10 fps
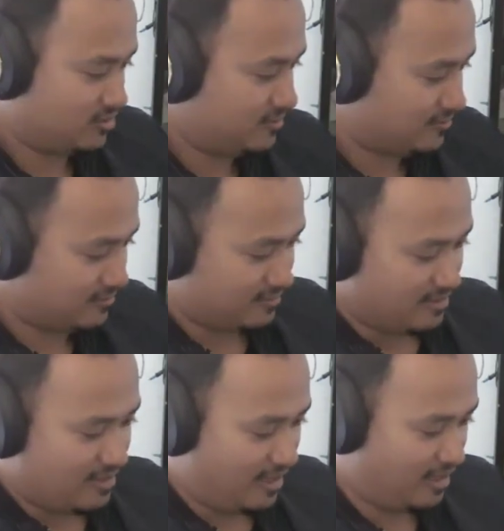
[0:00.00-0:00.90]
Yeah.
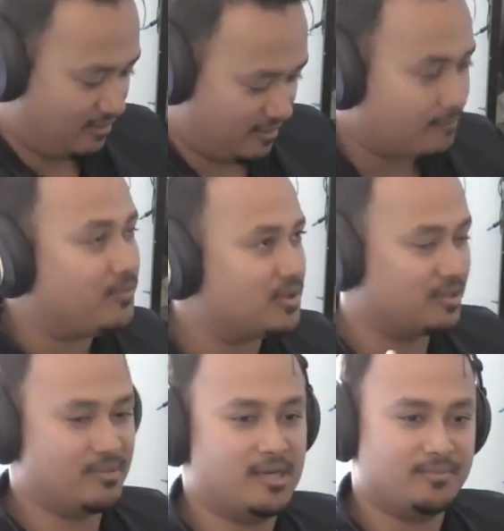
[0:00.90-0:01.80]
And then put
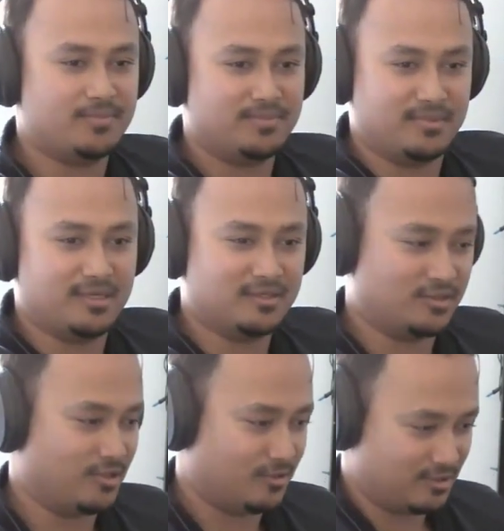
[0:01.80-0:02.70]
them up in
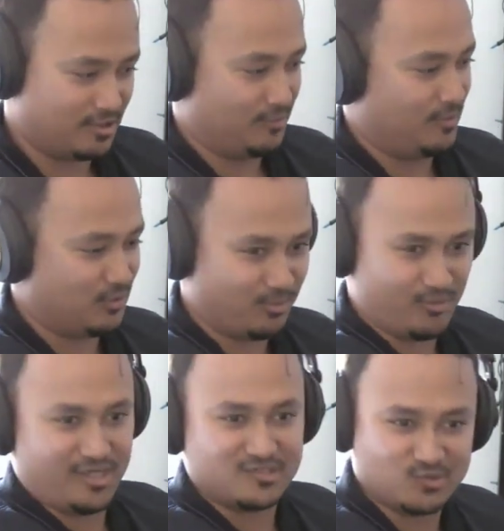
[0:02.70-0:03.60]
their, you know, in their
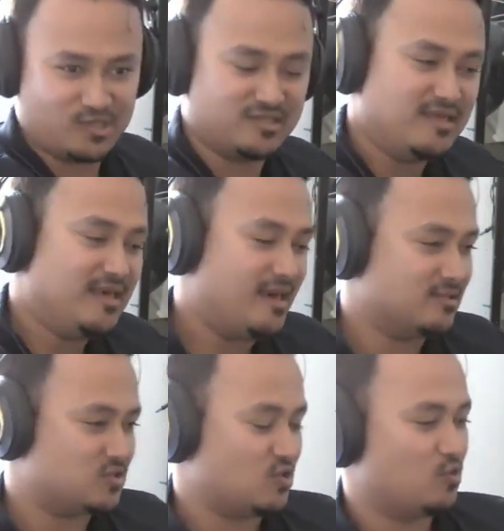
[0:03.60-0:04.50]
bricks, right?
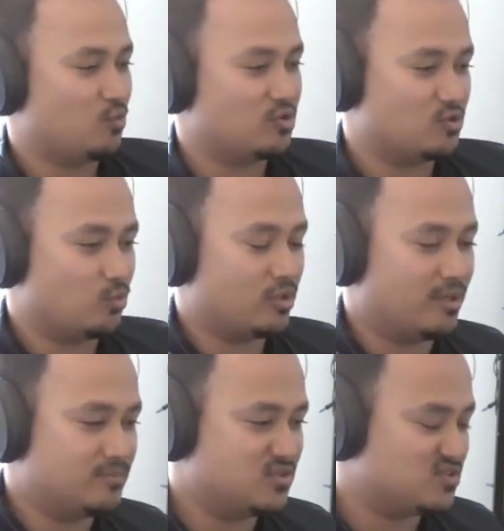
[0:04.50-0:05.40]
And so when you're when
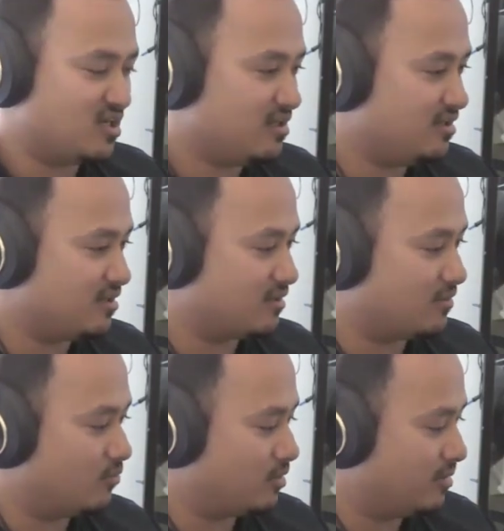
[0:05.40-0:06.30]
I'm designing
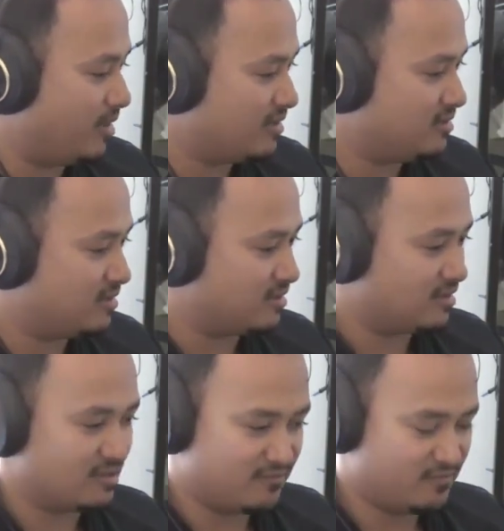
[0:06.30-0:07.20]
or when I'm ideating,
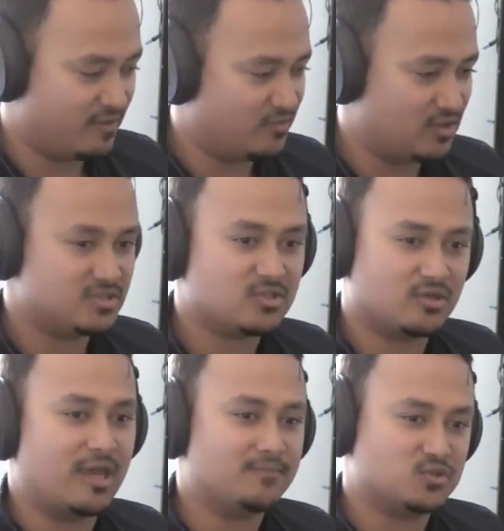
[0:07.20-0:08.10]
and if, if these
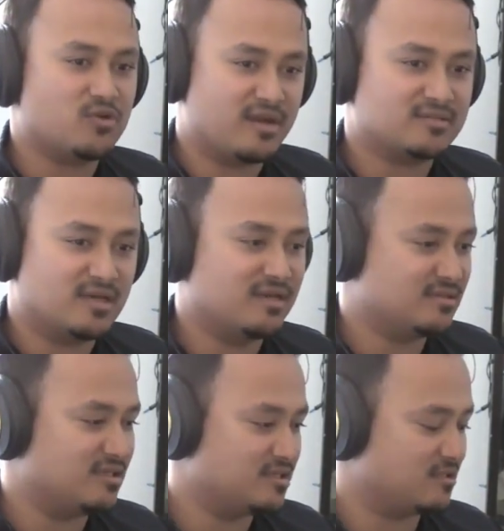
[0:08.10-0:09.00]
are abstract
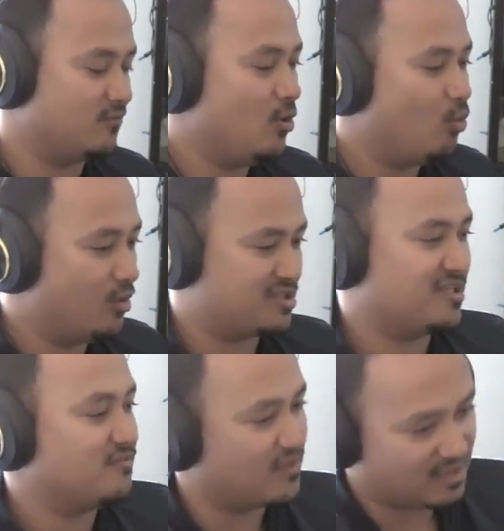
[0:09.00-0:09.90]
ideas of what
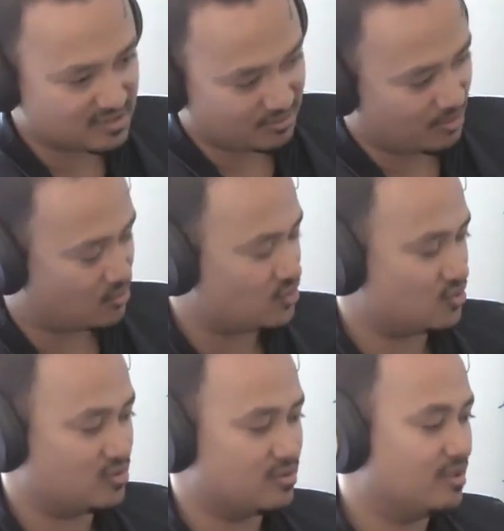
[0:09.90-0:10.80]
conveys
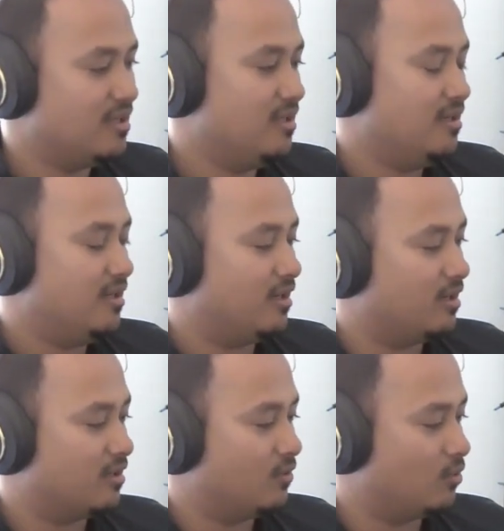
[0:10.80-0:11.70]
emotion
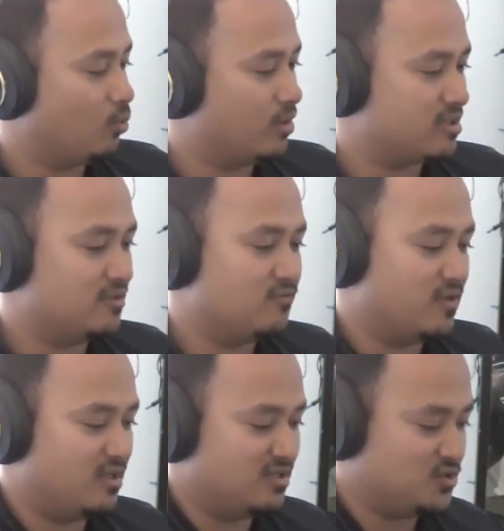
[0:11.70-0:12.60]
uh, or what
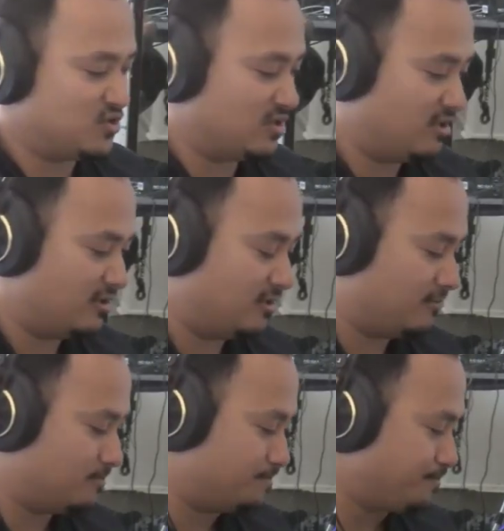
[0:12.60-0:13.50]
conveys
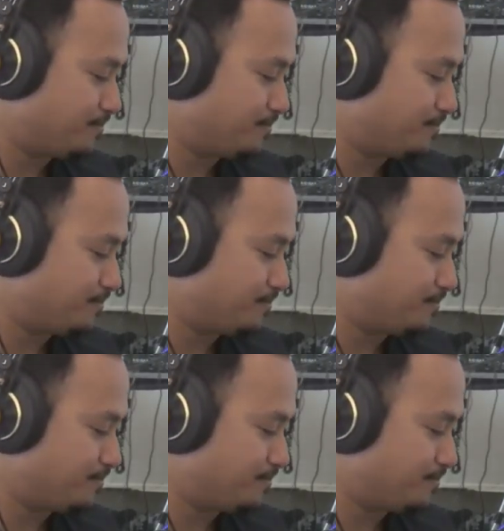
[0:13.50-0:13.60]
um,